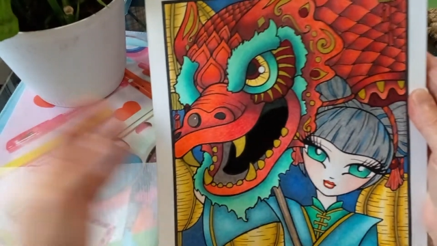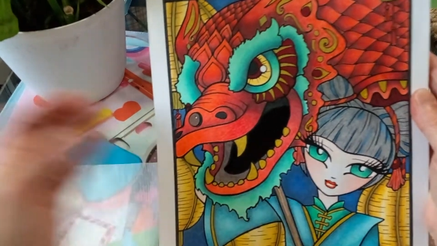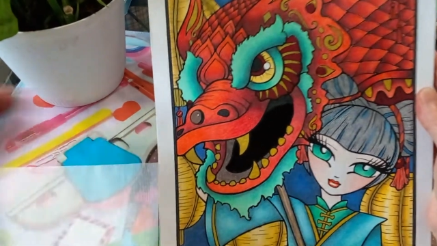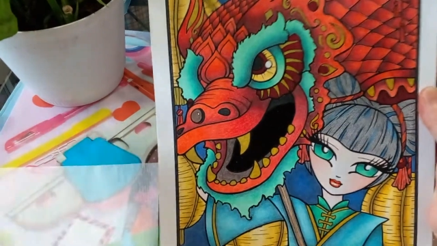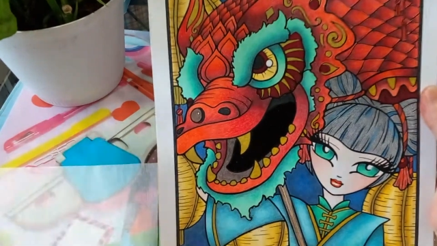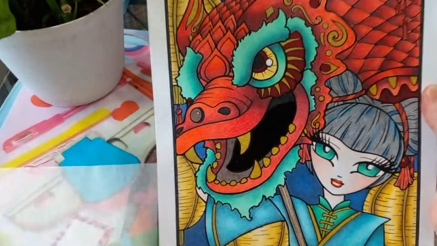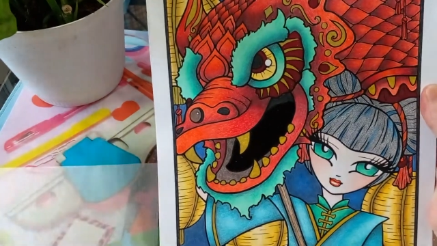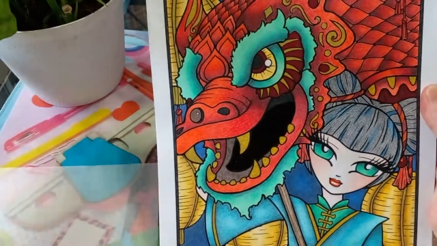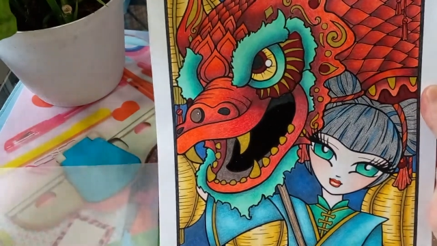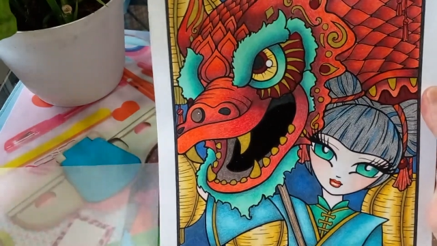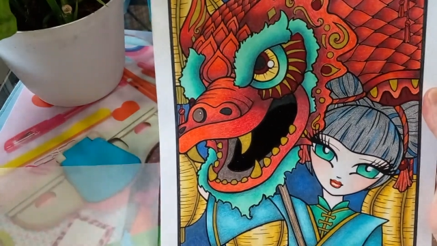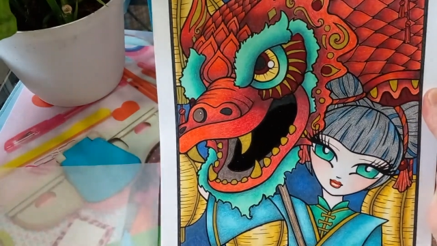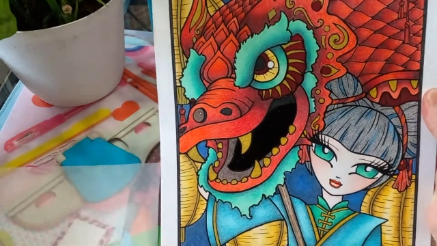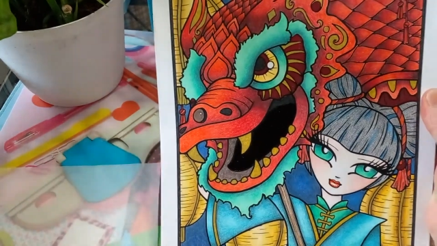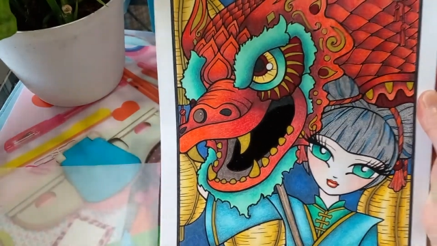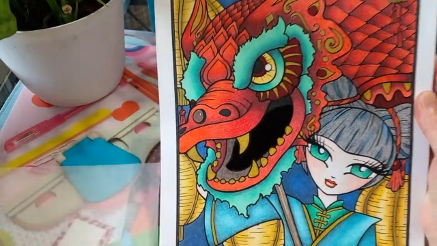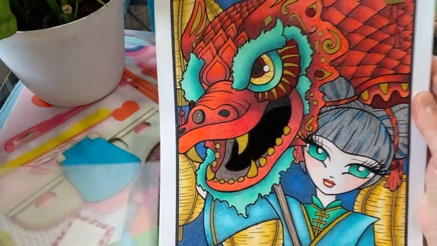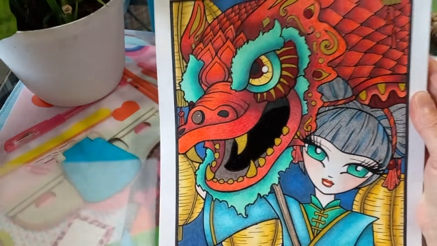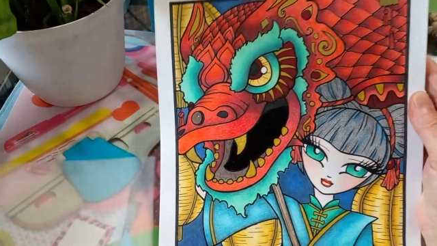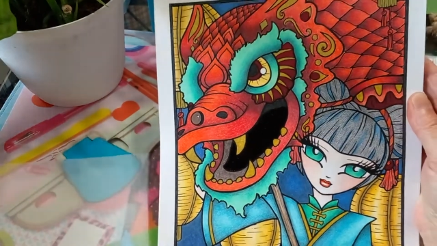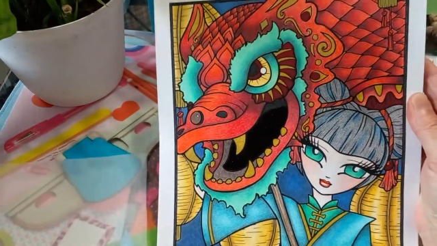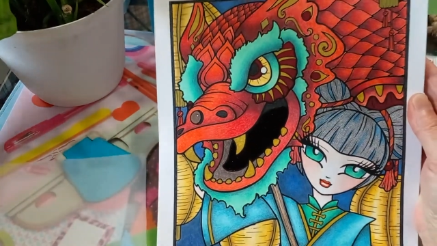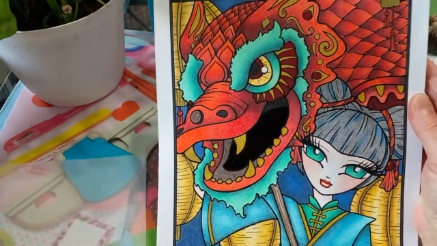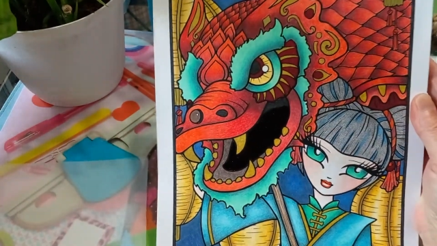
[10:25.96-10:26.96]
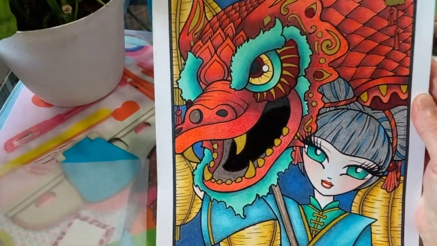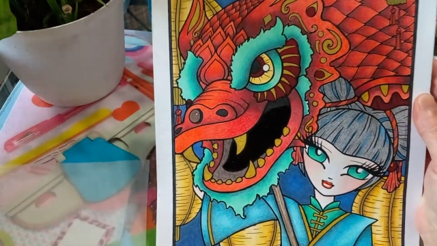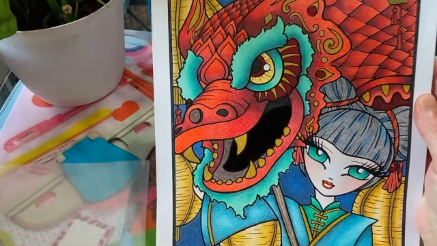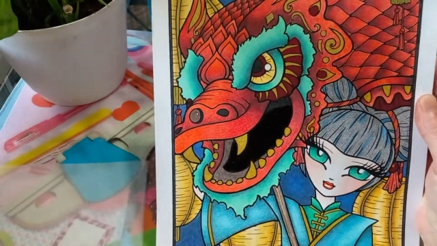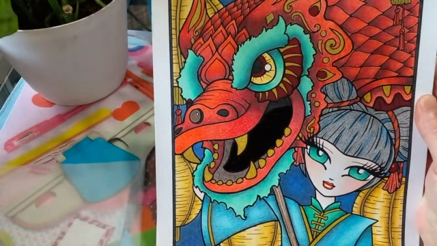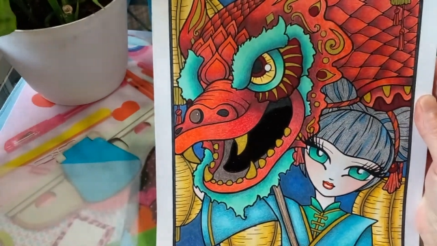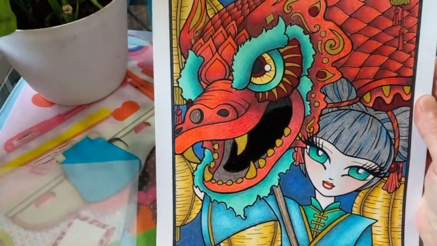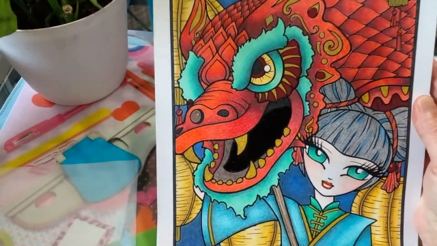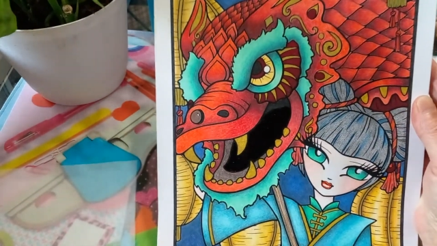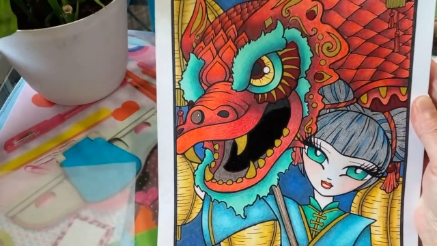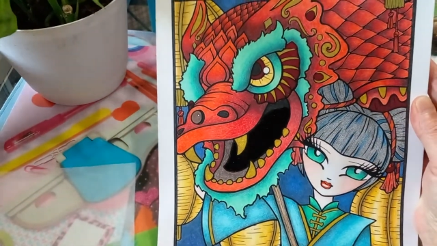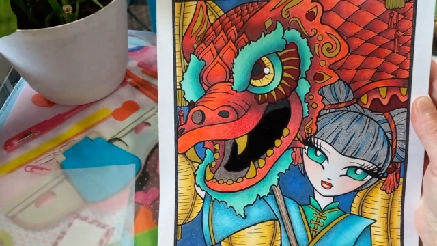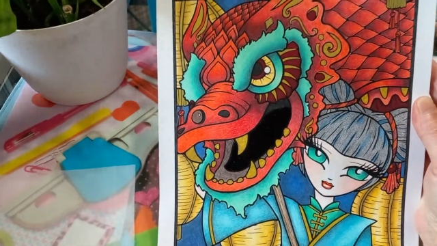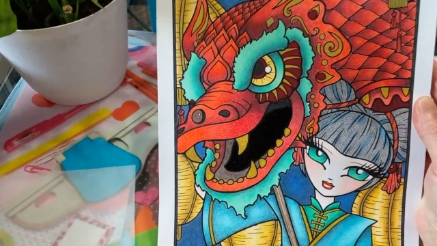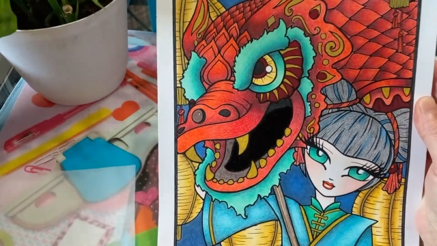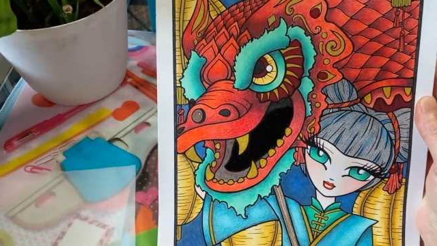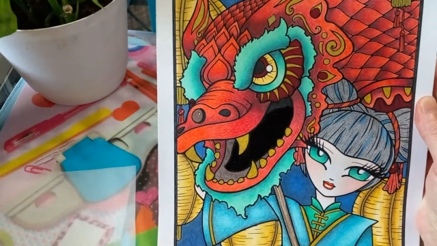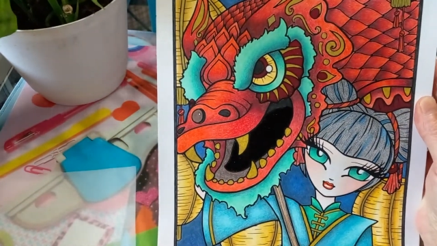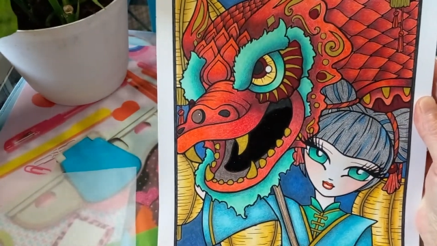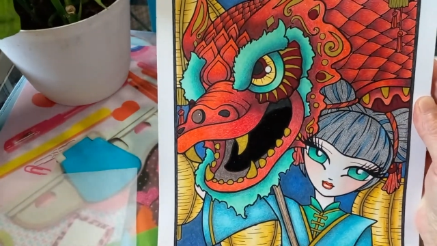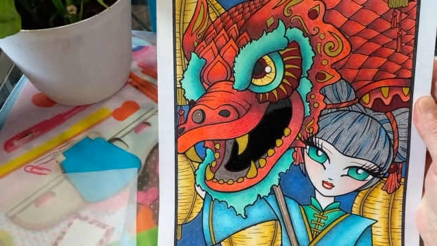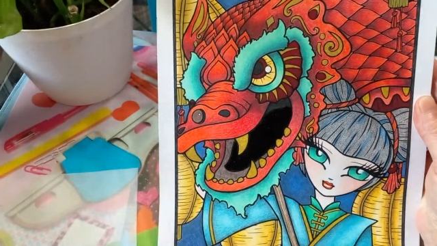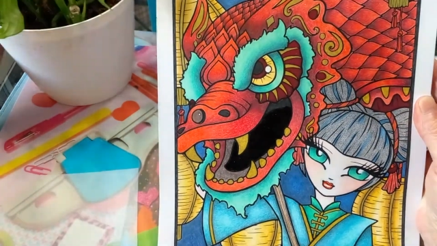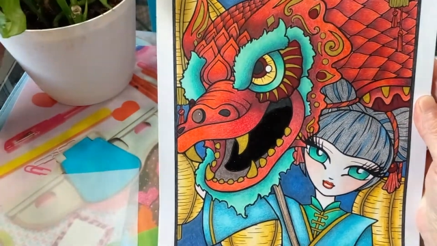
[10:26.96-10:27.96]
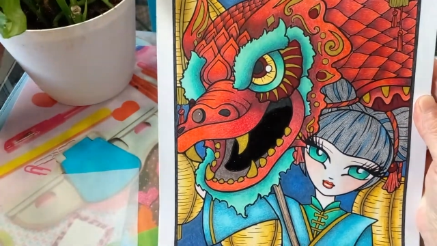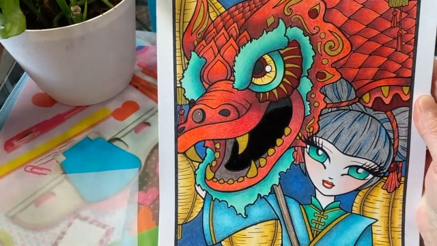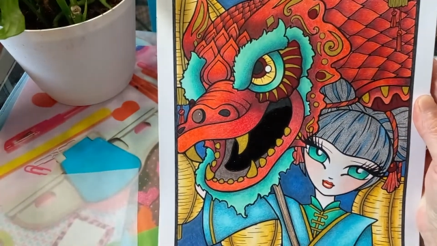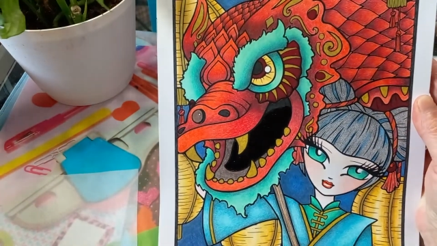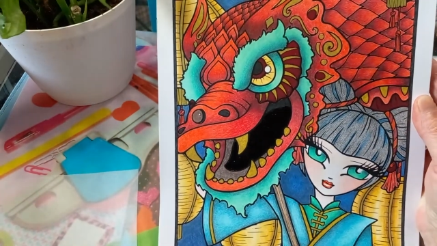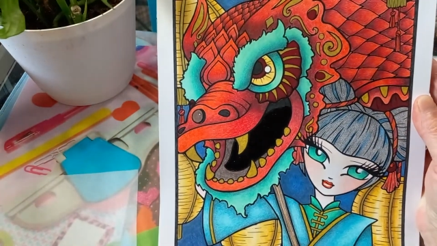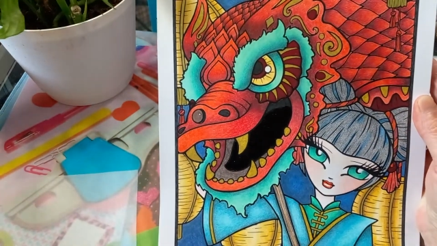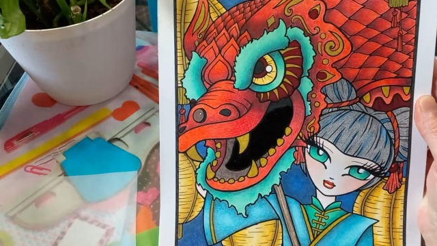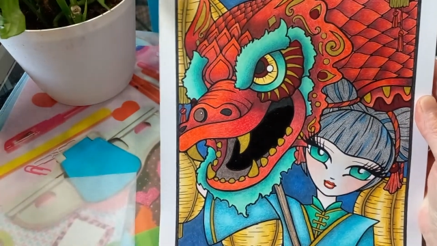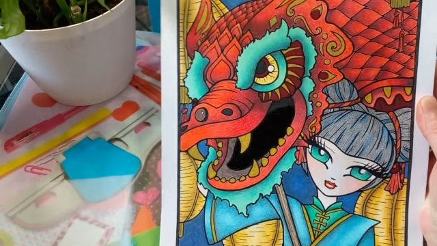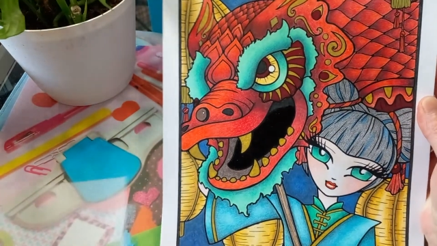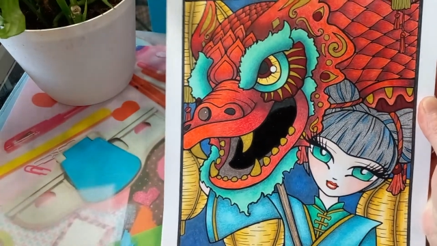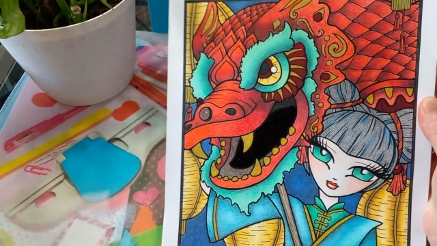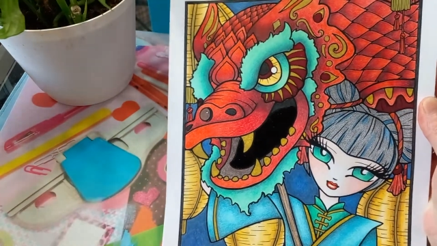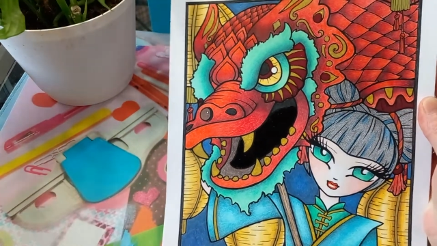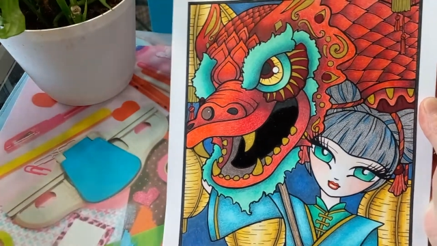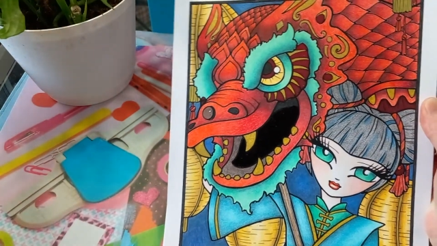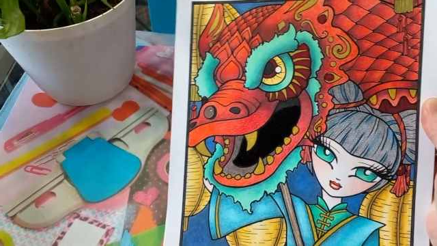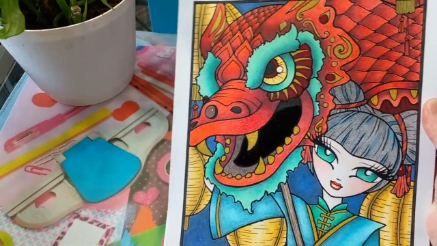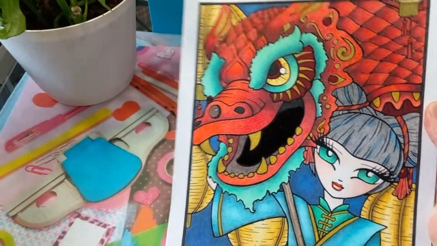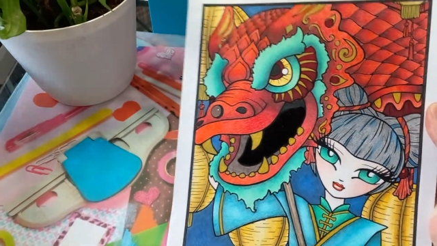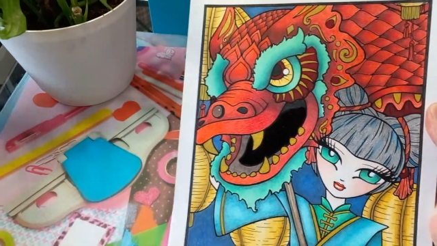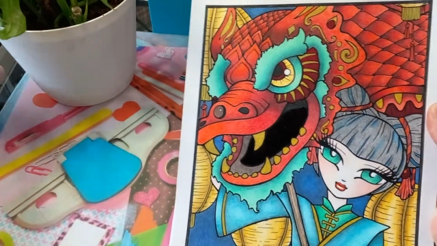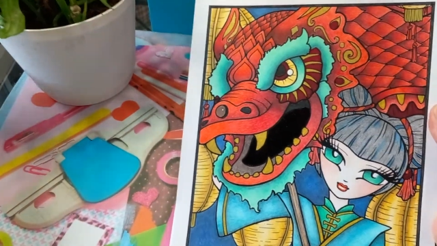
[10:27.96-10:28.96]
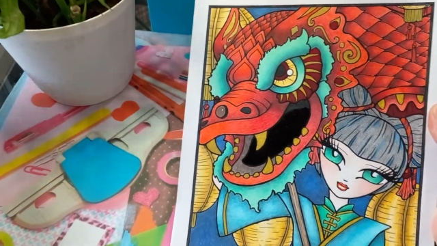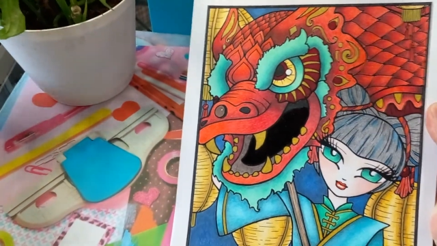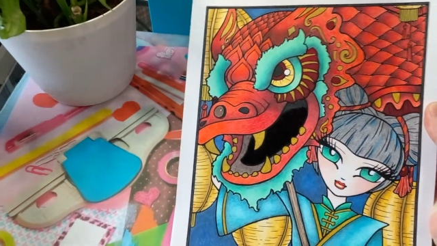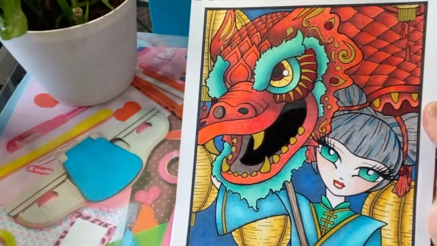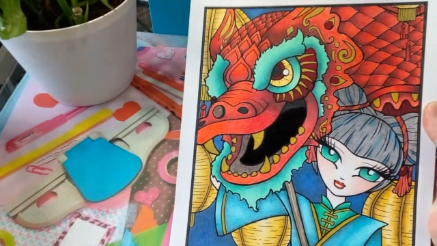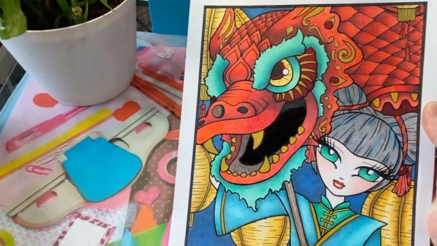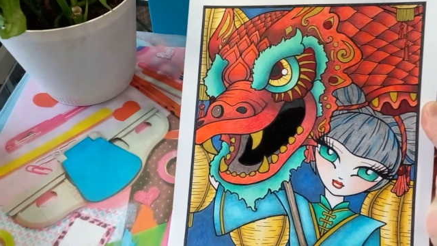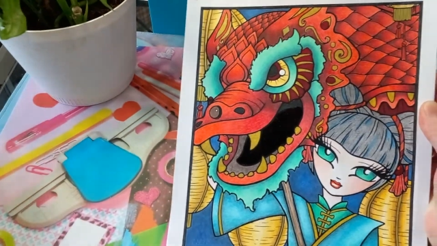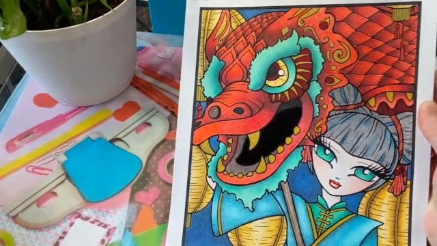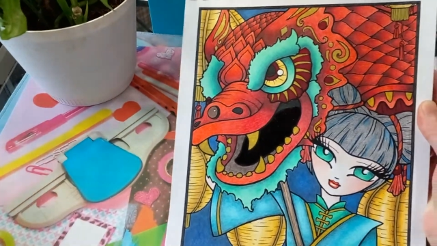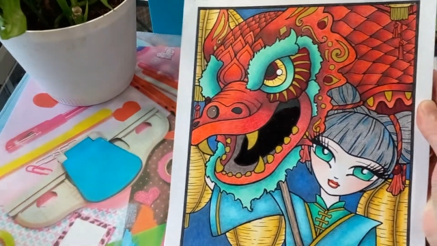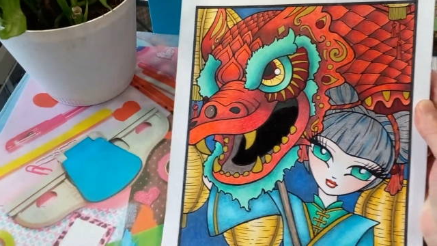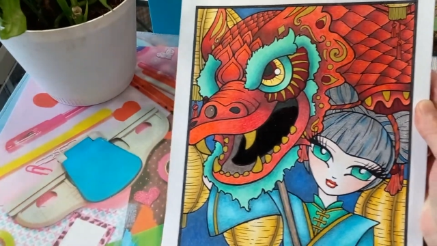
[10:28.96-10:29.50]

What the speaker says: (no speaker visible)